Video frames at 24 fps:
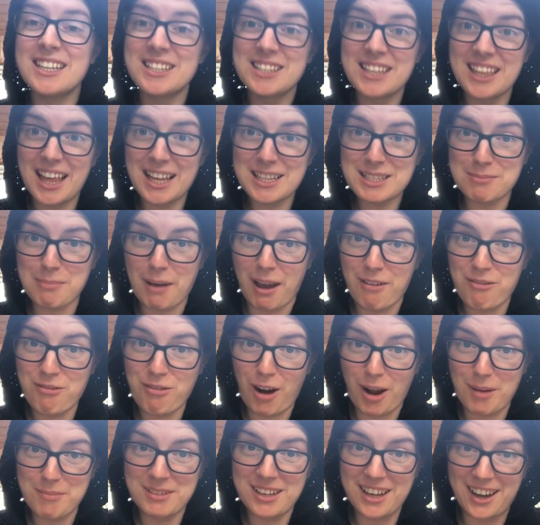So that's my
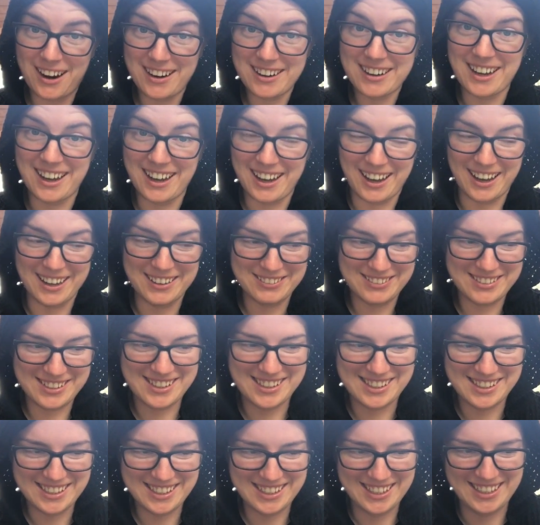From the Archives.
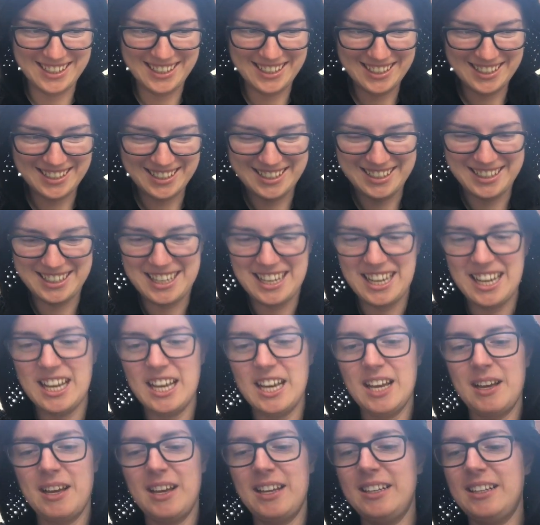
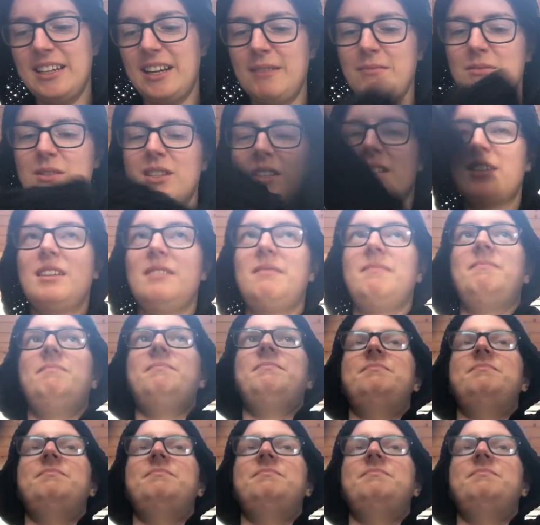And I'm just gonna